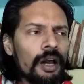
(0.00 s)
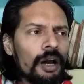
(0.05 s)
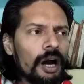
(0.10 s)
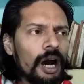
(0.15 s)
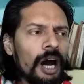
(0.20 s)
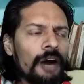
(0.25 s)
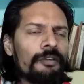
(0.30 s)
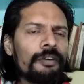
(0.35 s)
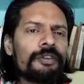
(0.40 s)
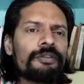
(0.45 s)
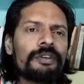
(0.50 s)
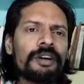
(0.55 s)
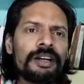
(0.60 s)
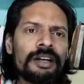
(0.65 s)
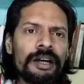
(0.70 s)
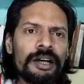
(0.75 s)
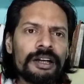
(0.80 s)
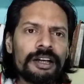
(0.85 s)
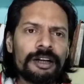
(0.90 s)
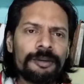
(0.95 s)
our
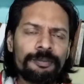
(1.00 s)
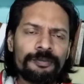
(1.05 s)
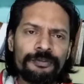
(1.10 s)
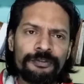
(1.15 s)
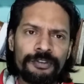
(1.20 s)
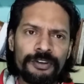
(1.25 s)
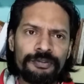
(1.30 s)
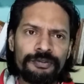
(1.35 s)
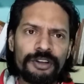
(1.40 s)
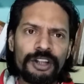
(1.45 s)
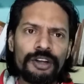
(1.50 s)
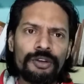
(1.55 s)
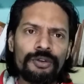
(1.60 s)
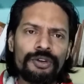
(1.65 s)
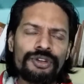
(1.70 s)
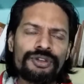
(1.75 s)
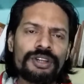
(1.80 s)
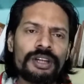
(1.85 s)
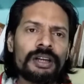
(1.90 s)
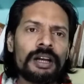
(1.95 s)
150
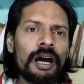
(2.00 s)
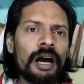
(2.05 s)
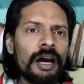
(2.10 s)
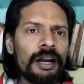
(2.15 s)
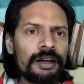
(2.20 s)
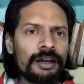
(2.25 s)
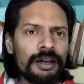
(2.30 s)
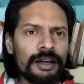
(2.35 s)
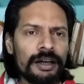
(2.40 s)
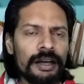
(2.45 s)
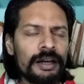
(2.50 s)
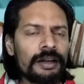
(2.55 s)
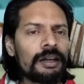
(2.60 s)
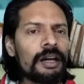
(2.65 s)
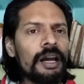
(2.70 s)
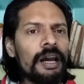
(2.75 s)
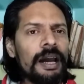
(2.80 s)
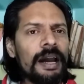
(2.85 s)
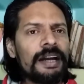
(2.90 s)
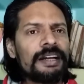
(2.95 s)
questions are correct
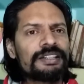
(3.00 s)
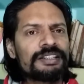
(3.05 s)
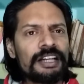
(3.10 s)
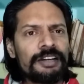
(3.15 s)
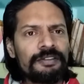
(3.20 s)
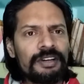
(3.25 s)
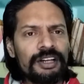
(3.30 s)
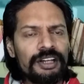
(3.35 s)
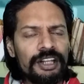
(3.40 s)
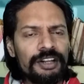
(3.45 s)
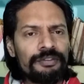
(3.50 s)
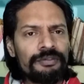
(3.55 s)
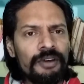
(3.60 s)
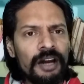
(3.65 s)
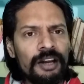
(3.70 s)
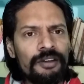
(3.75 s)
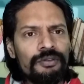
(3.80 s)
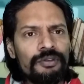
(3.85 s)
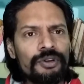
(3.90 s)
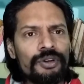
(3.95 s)
and
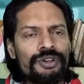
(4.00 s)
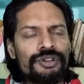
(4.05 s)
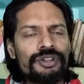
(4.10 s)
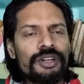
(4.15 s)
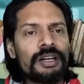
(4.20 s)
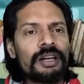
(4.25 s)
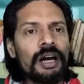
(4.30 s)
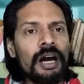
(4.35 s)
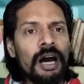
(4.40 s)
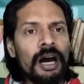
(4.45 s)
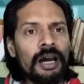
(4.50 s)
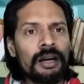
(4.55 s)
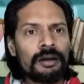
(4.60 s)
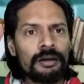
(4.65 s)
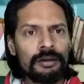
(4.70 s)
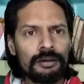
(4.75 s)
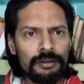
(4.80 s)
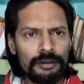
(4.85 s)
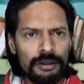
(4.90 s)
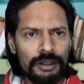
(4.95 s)
75 questions
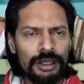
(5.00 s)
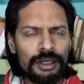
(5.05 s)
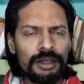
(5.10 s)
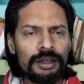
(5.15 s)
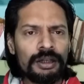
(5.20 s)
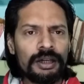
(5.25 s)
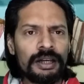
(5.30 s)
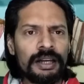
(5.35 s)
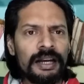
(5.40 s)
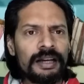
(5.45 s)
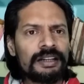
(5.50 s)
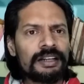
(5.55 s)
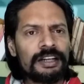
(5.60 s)
are incorrect,